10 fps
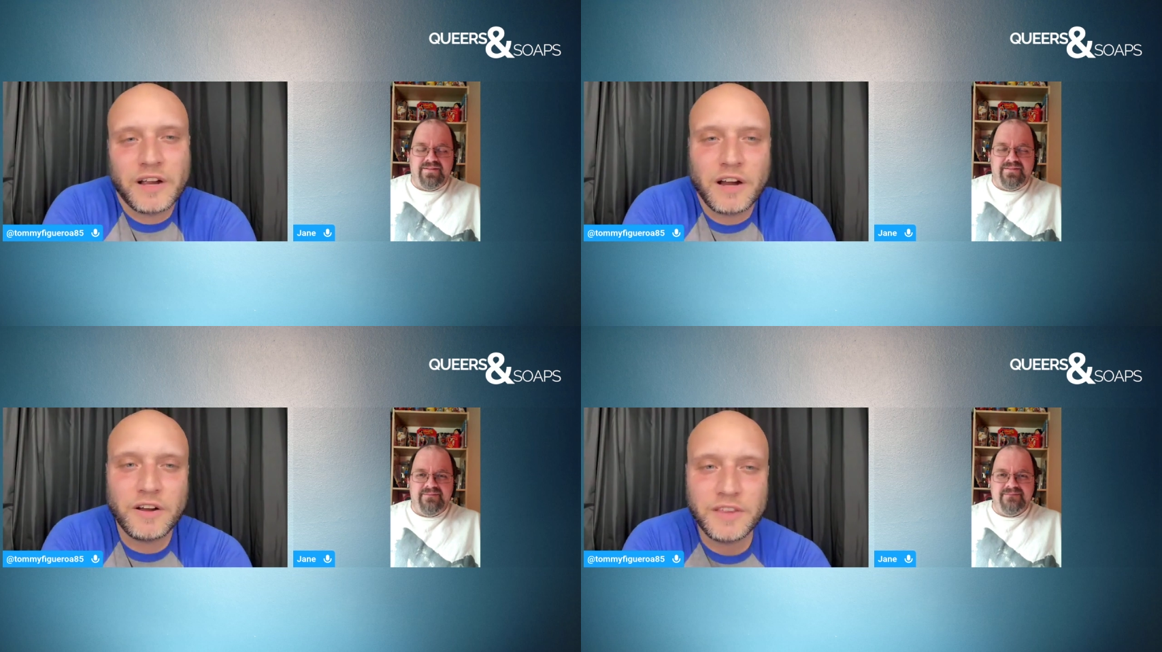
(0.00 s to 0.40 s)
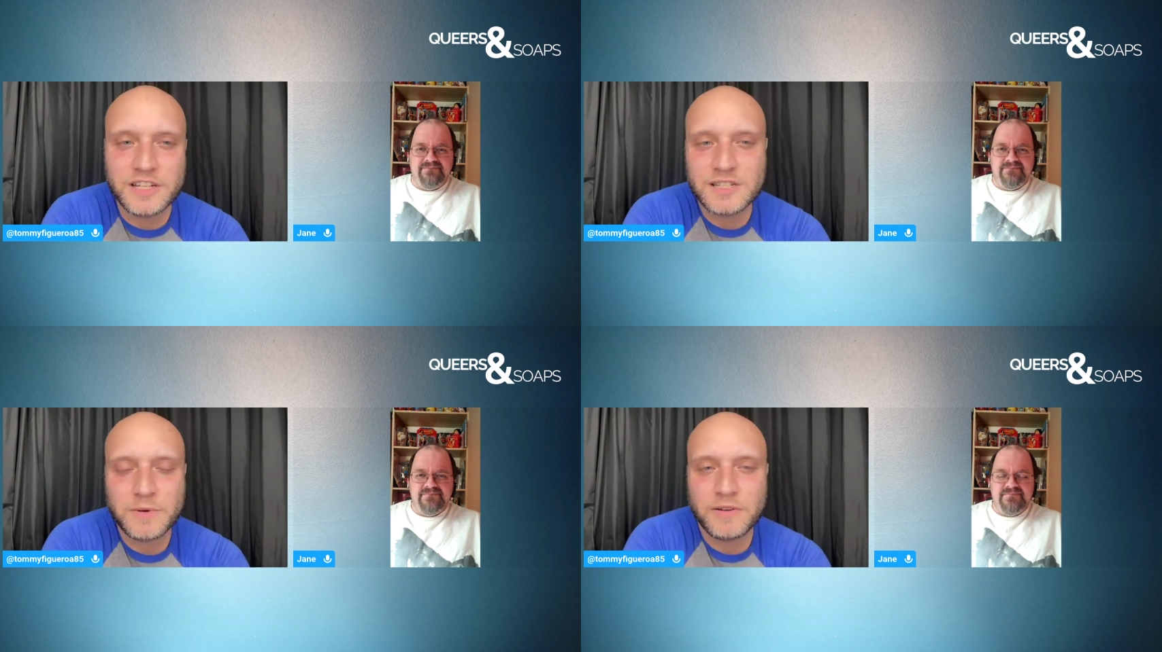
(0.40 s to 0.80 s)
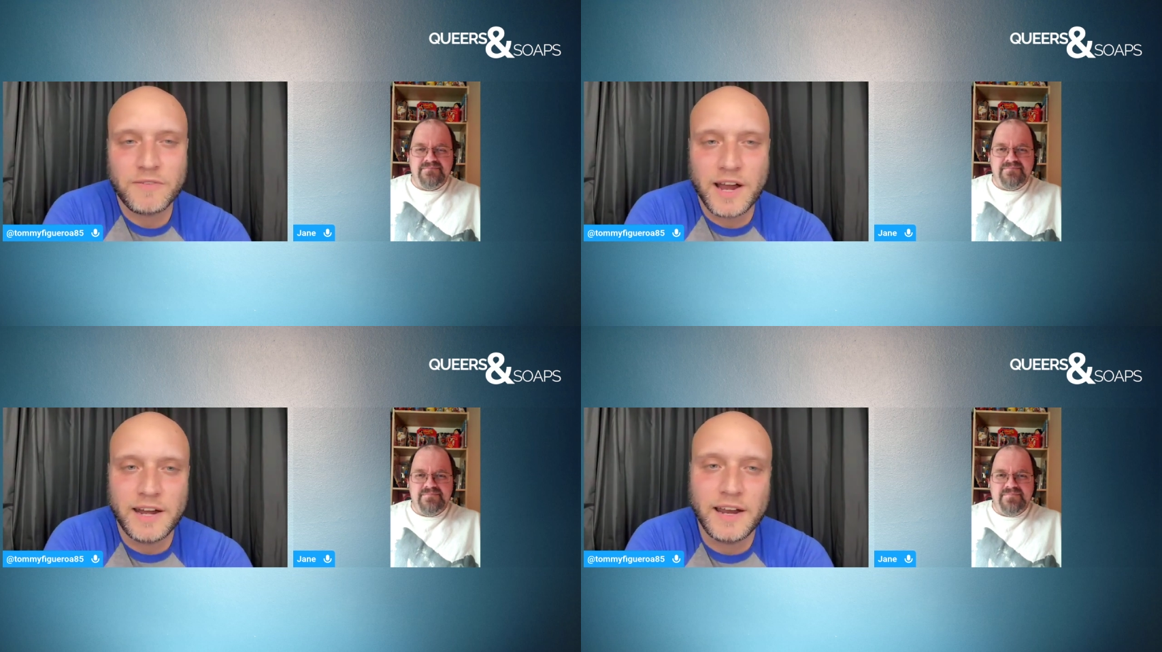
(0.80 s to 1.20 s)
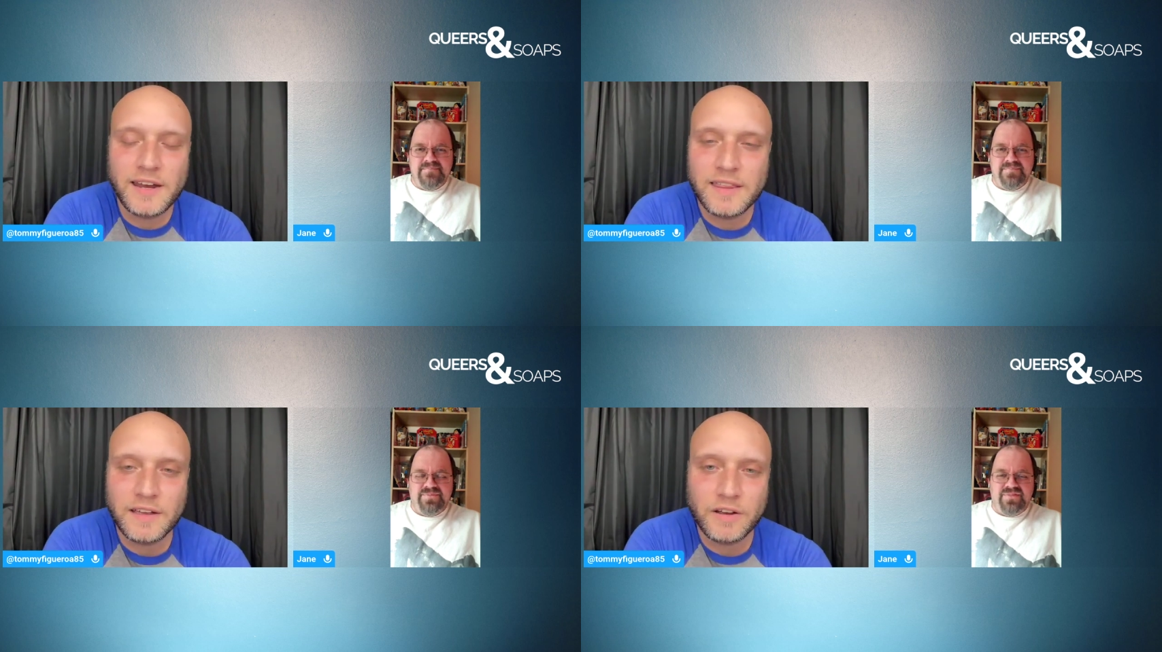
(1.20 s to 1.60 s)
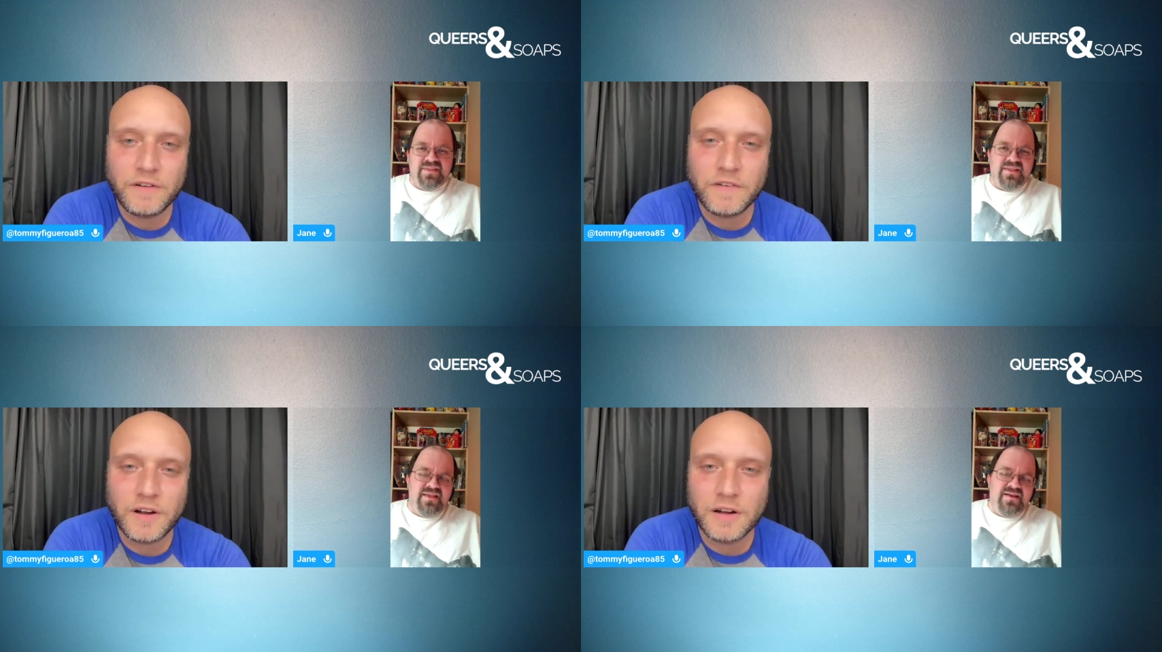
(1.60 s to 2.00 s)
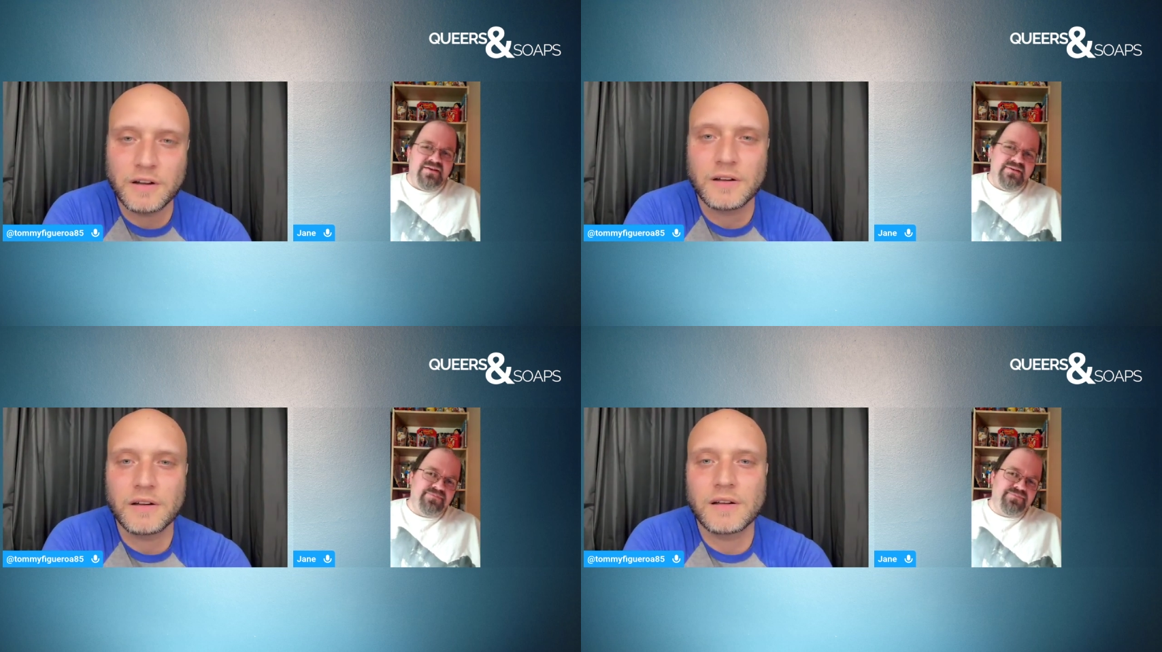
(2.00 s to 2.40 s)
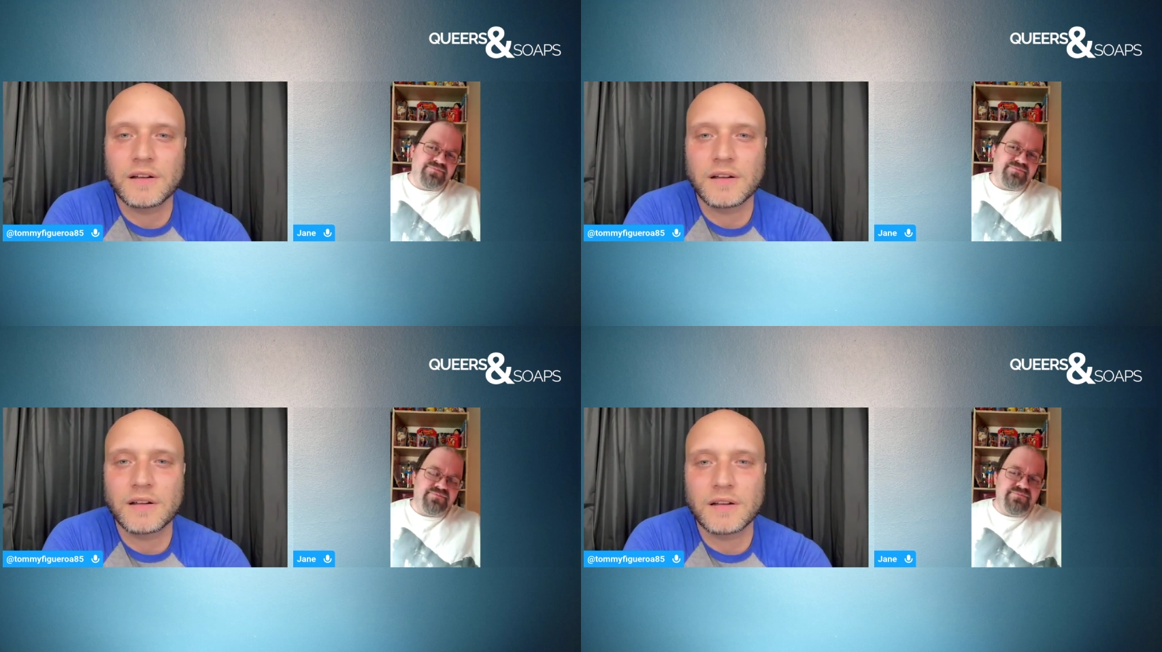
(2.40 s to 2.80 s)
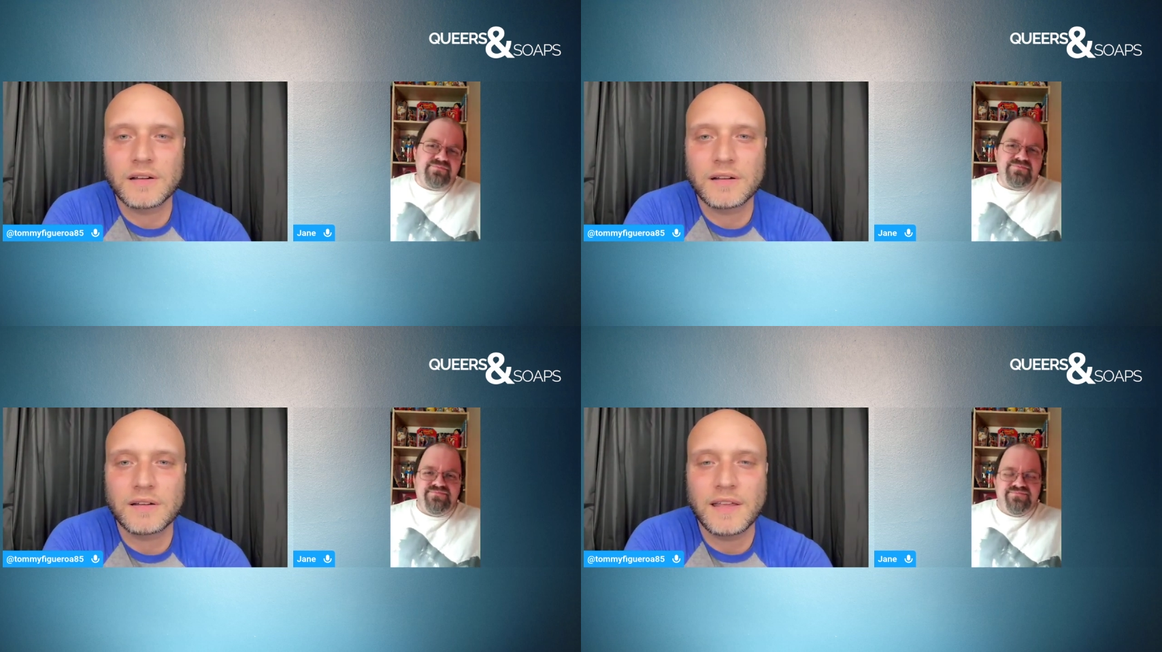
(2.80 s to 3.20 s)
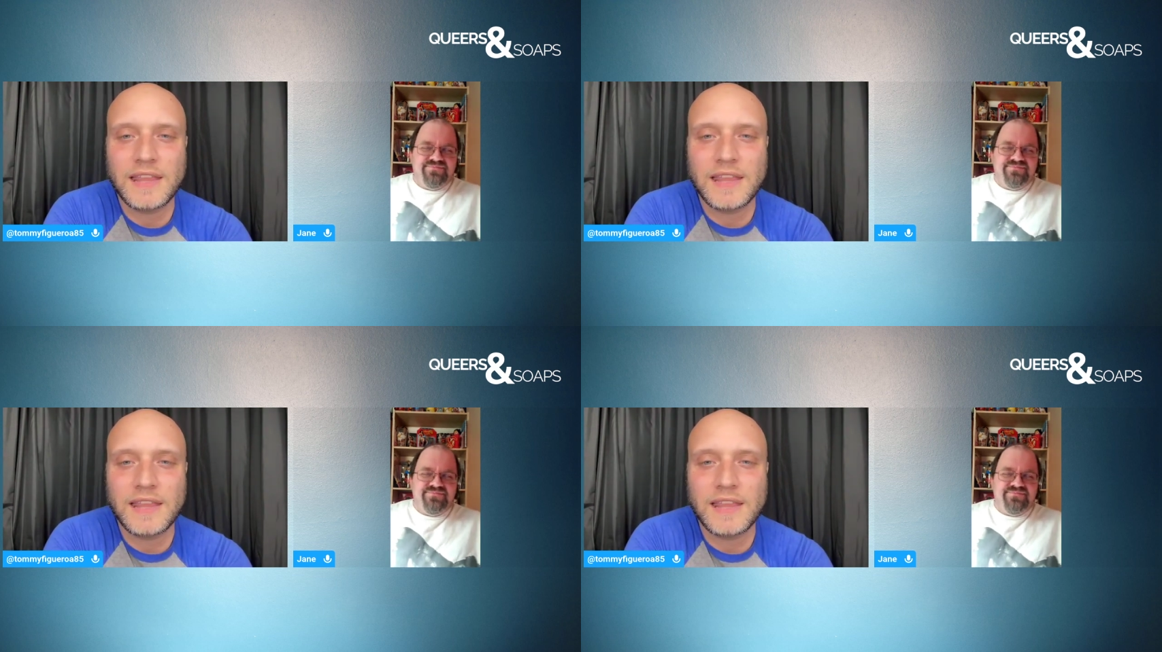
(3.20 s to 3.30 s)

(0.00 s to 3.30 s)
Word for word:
Speaker 1: her. They just weren't writing anything good for her, and